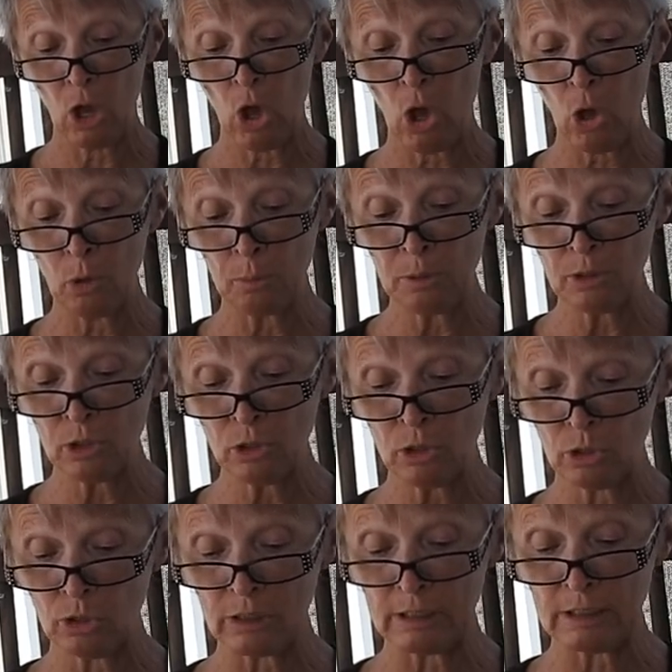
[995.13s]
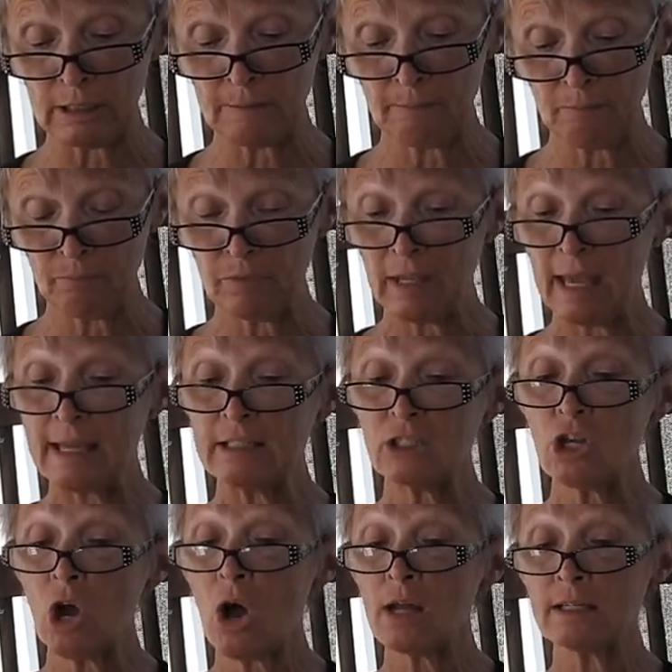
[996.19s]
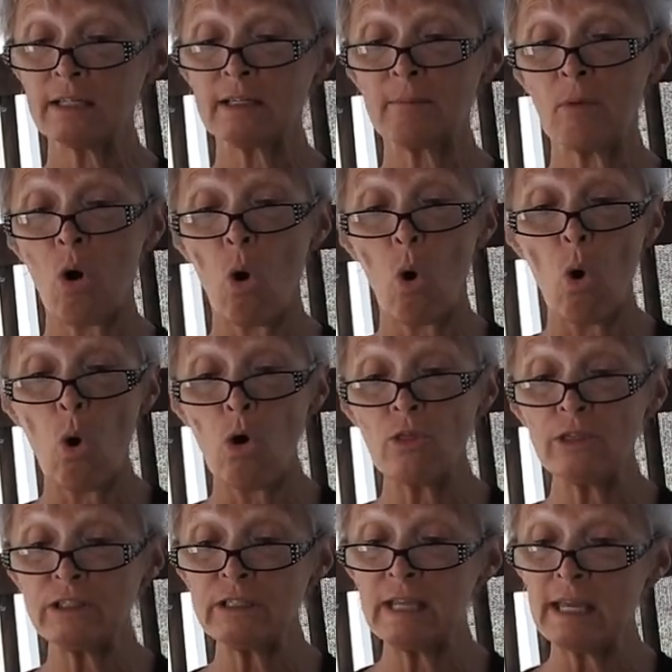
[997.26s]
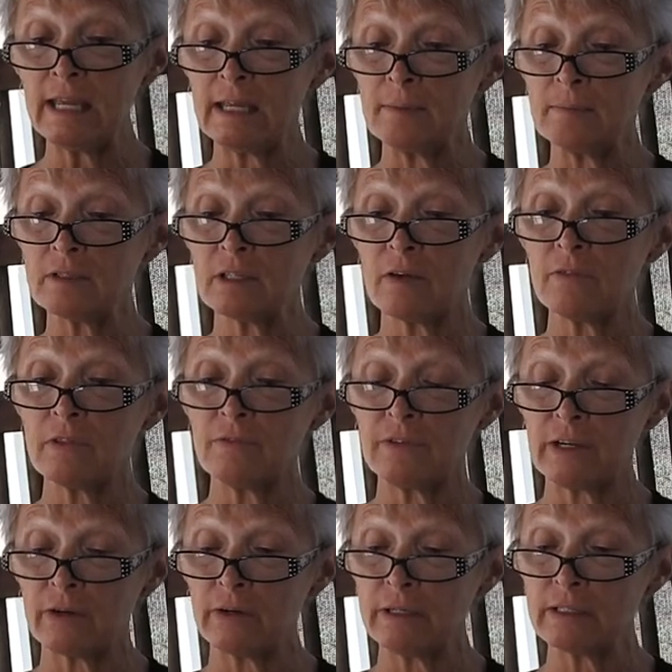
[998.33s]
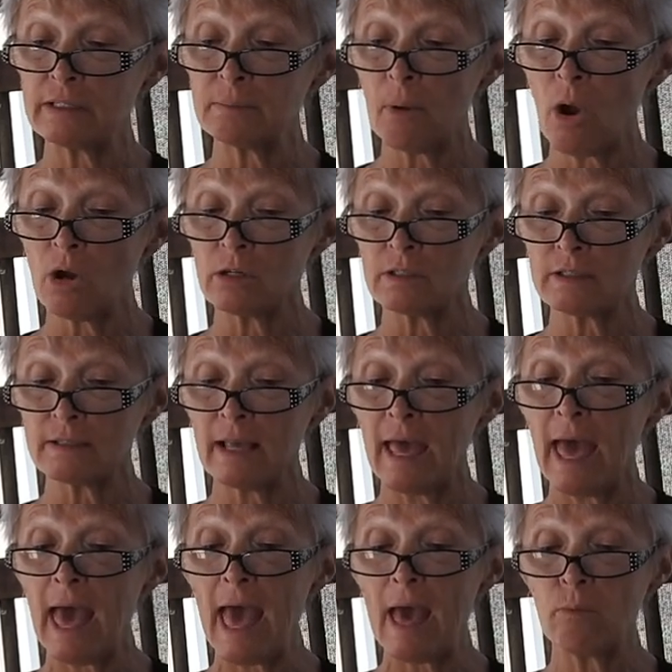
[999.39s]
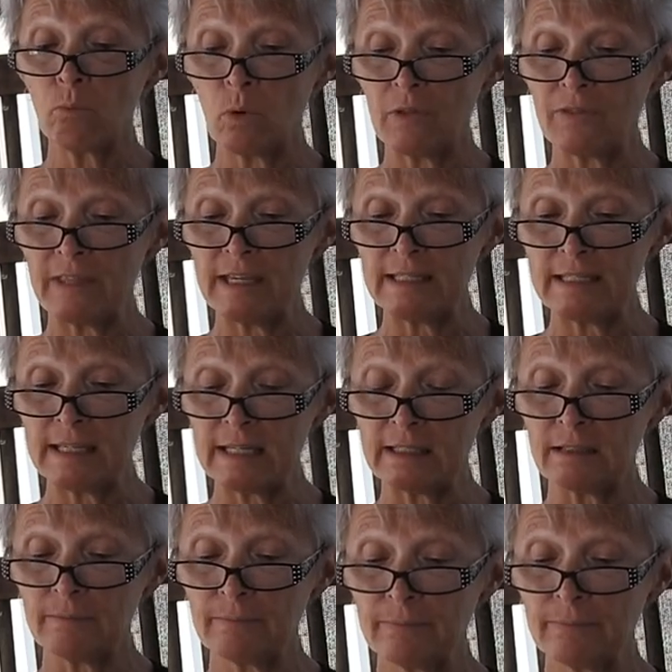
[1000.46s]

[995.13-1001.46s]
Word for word: opened the hood, and taught him all the names of the various parts and what they did.